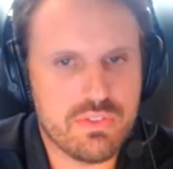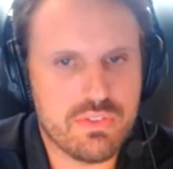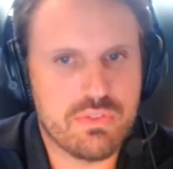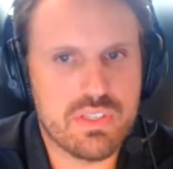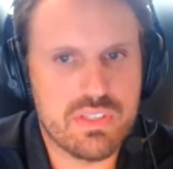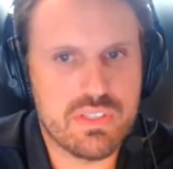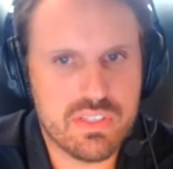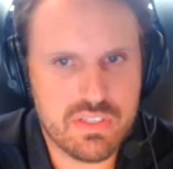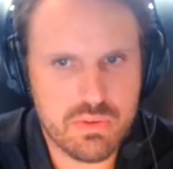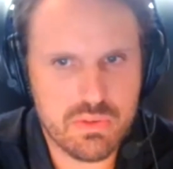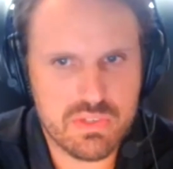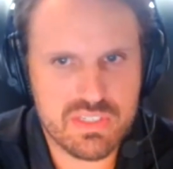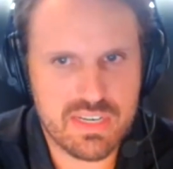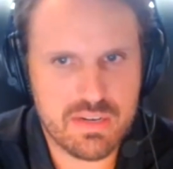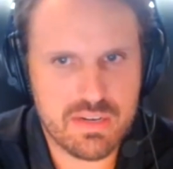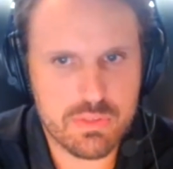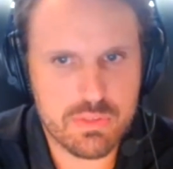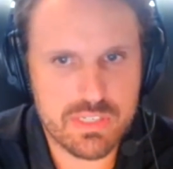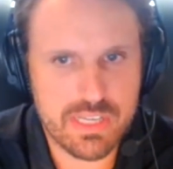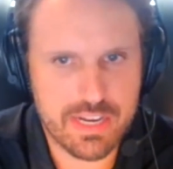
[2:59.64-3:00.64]
of continuous
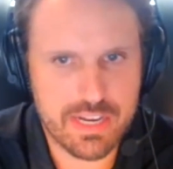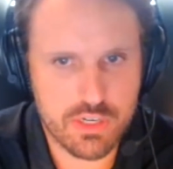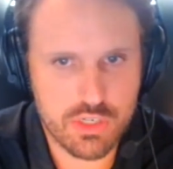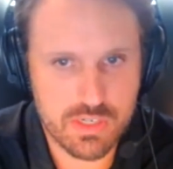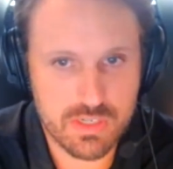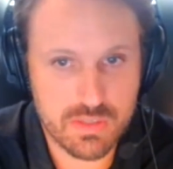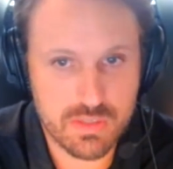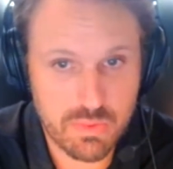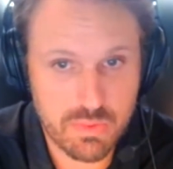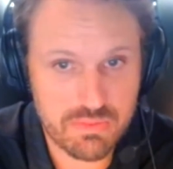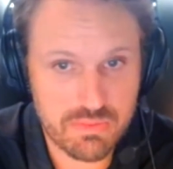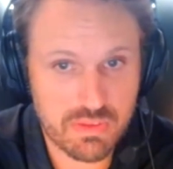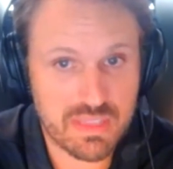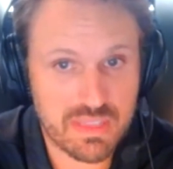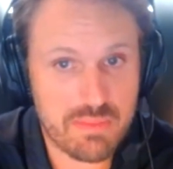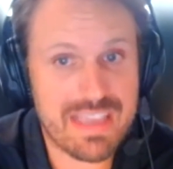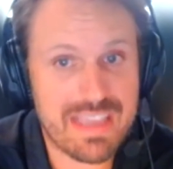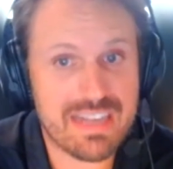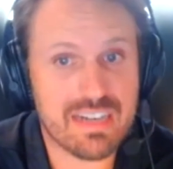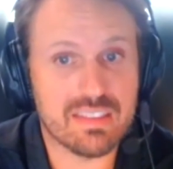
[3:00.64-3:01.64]
data protection. We've really
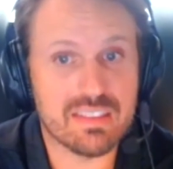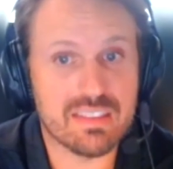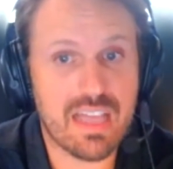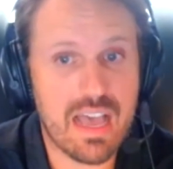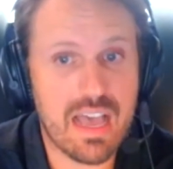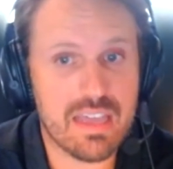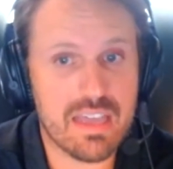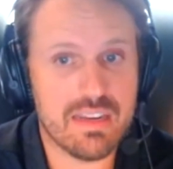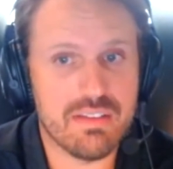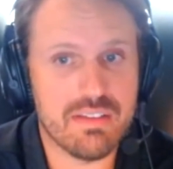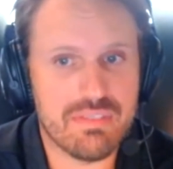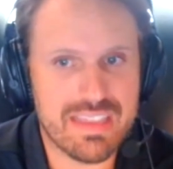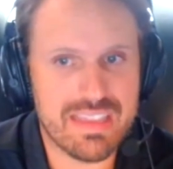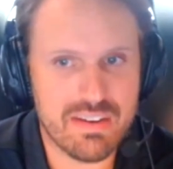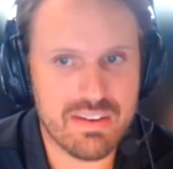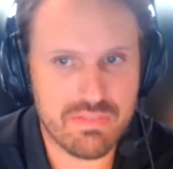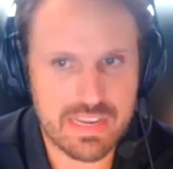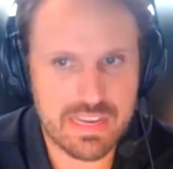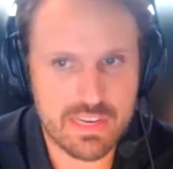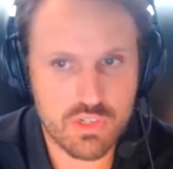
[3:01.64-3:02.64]
made a lot of
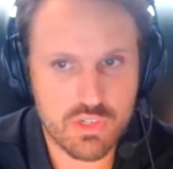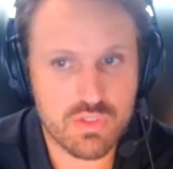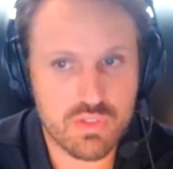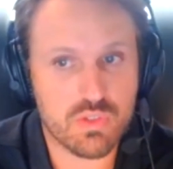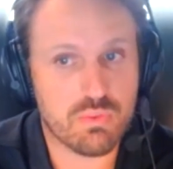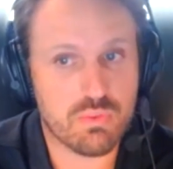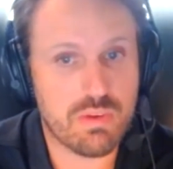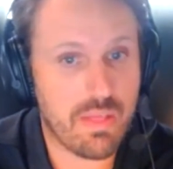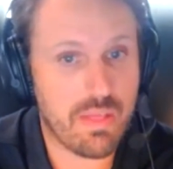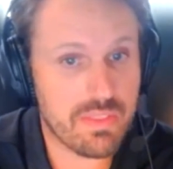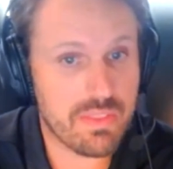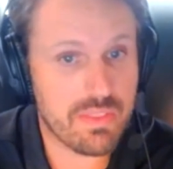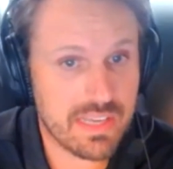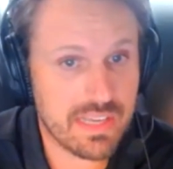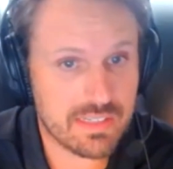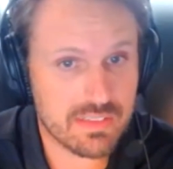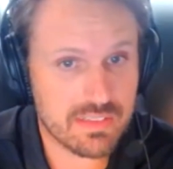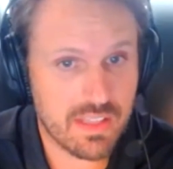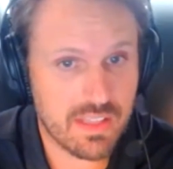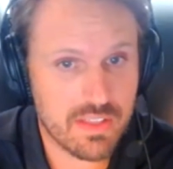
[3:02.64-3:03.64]
innovations around the
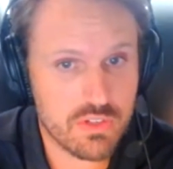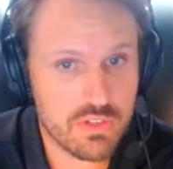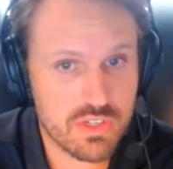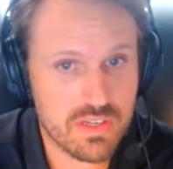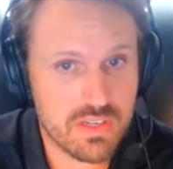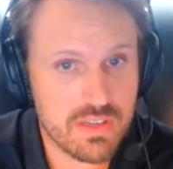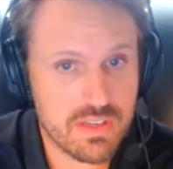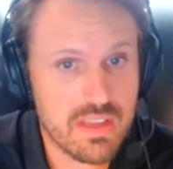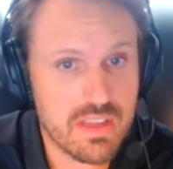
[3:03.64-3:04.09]
technology